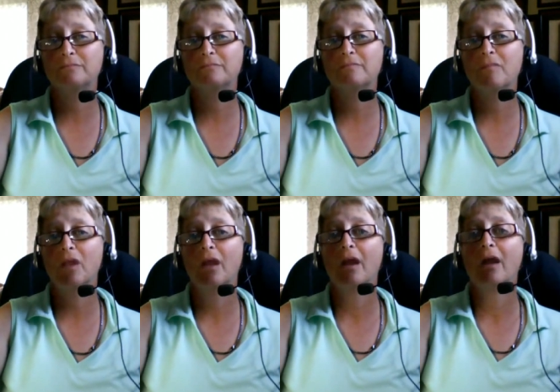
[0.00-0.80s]

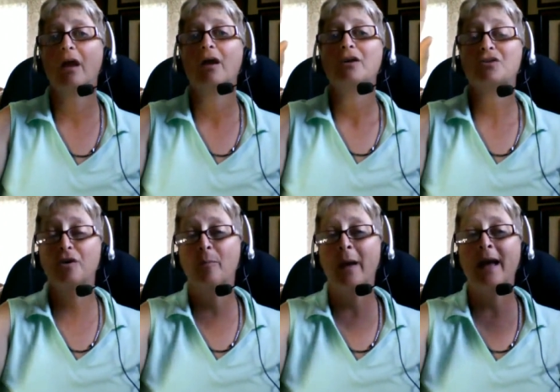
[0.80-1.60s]
Okay. So
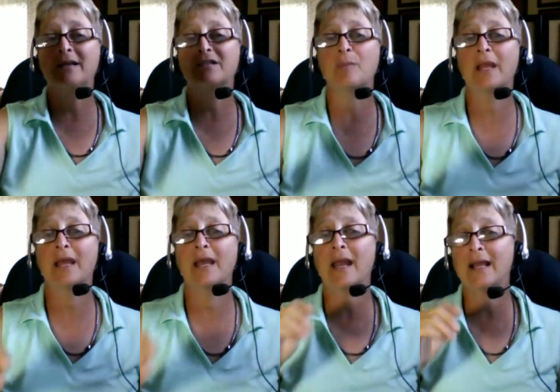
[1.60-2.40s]
your back is to
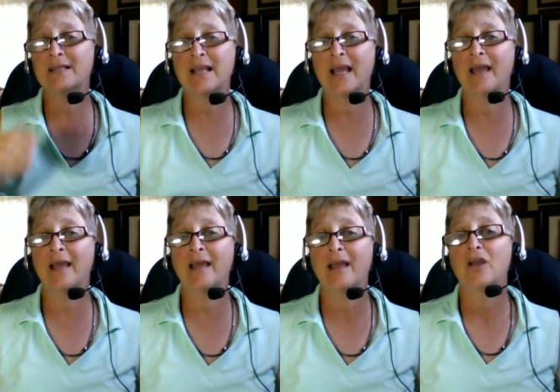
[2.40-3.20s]
me, and I
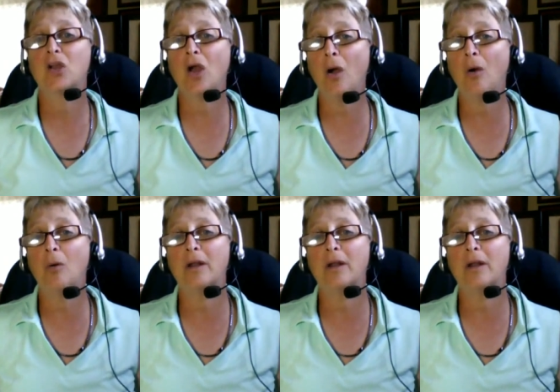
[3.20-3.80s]
say, go.